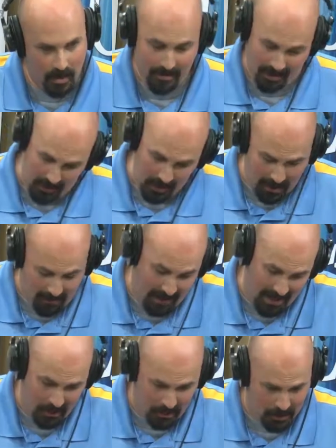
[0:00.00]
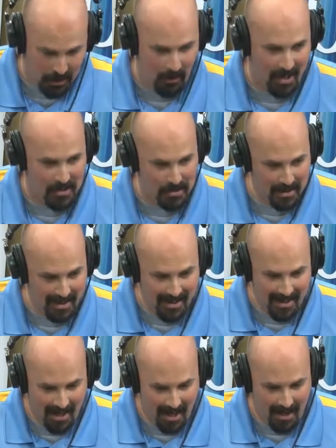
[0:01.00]
If you, if that's your choice,
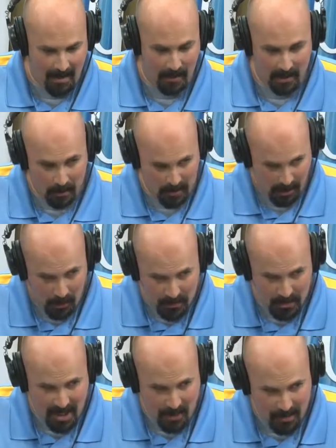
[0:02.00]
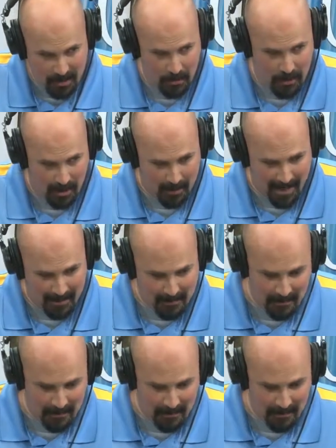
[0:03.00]
uh, but those loans stay with you, young man.